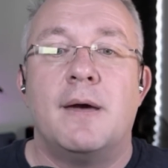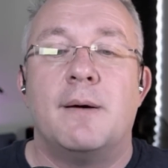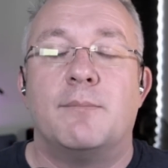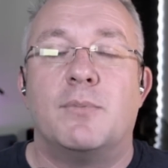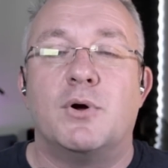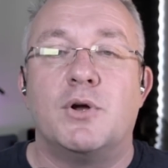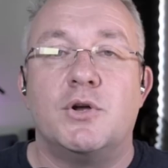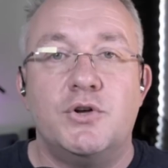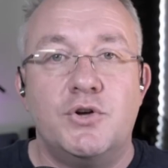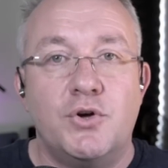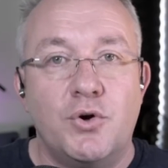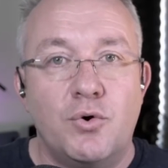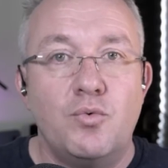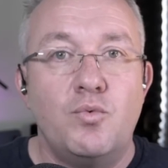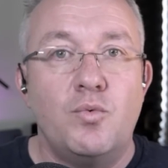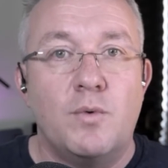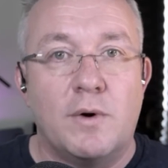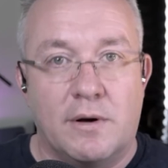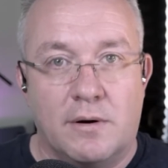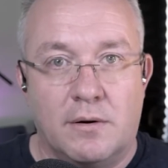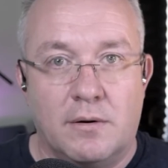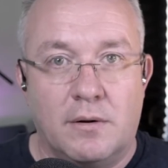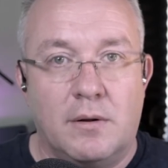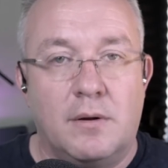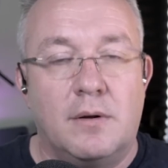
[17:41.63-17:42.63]
But you
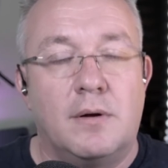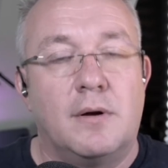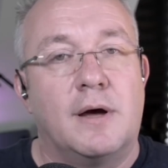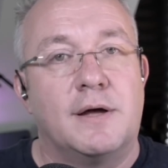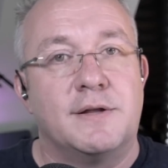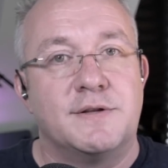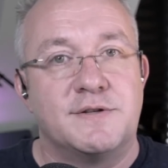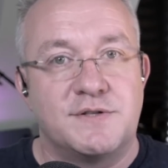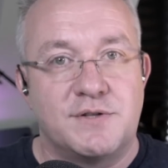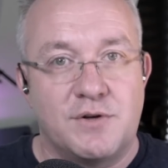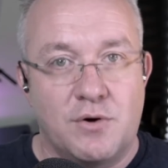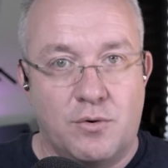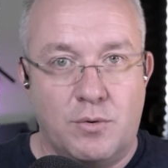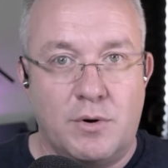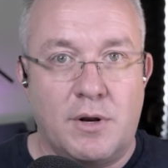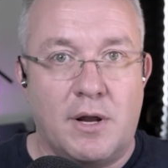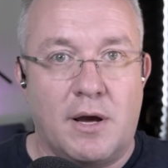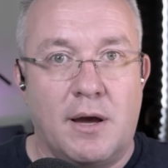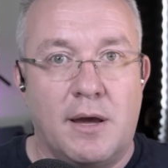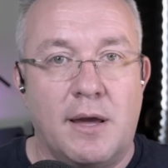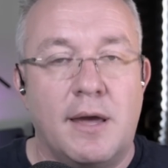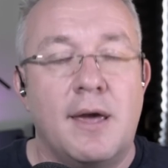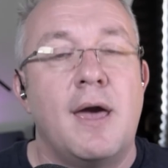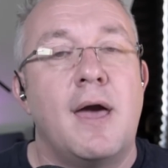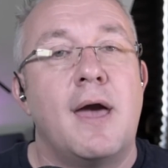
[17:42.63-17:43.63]
will, and so would
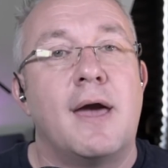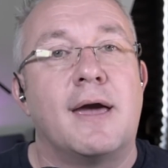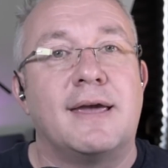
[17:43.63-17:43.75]
I,